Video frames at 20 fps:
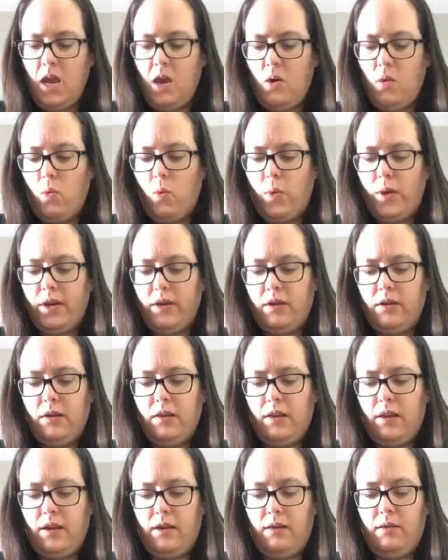
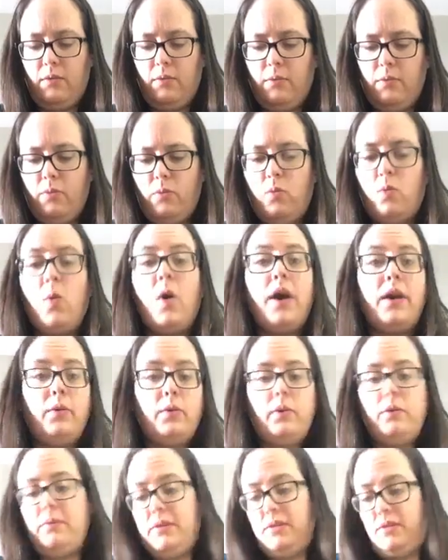one
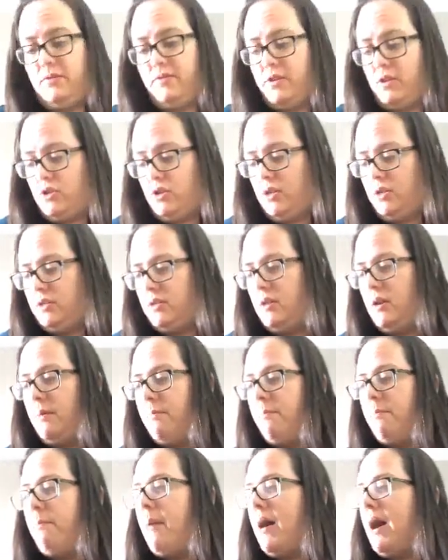will be sufficient.
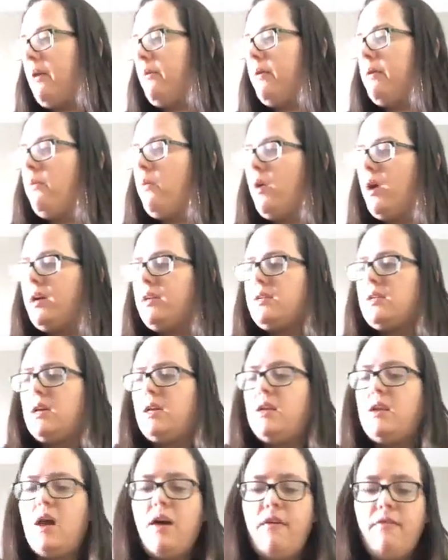But we want
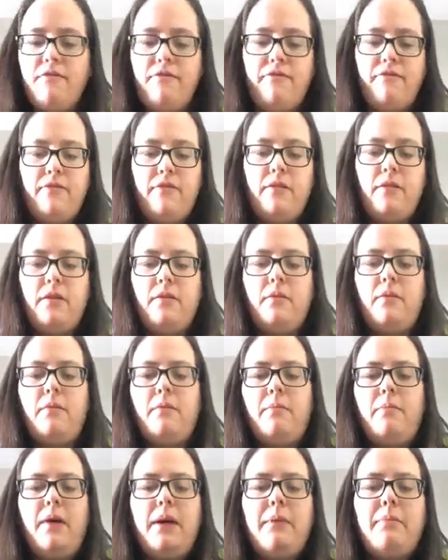enough
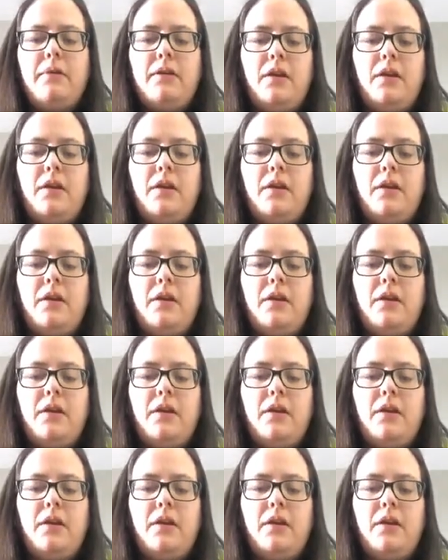pipe